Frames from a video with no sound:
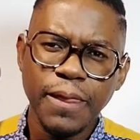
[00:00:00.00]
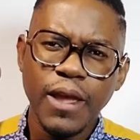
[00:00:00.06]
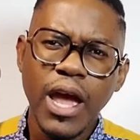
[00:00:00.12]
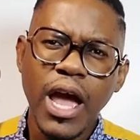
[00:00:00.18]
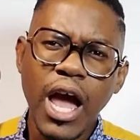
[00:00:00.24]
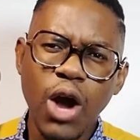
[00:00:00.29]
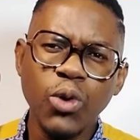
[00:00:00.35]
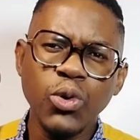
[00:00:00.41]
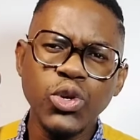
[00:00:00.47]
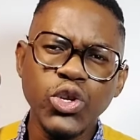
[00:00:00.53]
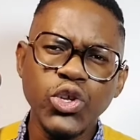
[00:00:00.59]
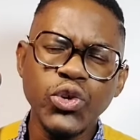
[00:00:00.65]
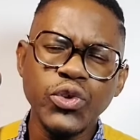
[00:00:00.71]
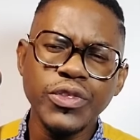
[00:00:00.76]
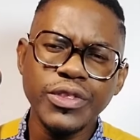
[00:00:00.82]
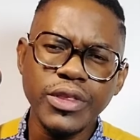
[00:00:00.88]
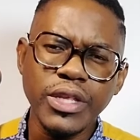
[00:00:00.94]
how do
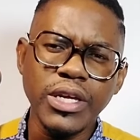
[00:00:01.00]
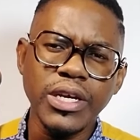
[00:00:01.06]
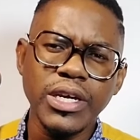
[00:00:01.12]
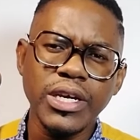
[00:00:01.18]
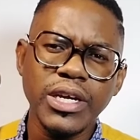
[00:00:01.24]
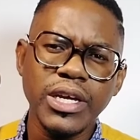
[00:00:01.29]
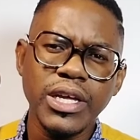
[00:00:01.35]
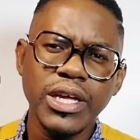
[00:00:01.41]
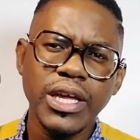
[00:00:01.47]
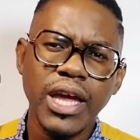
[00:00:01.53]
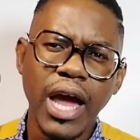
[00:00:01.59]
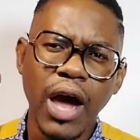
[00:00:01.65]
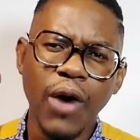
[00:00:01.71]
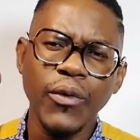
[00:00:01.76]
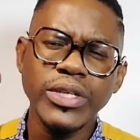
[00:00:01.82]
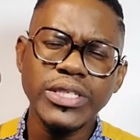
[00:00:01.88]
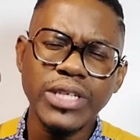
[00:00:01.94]
you think
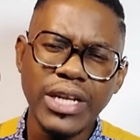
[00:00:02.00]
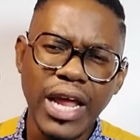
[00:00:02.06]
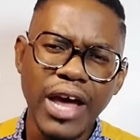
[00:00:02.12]
our South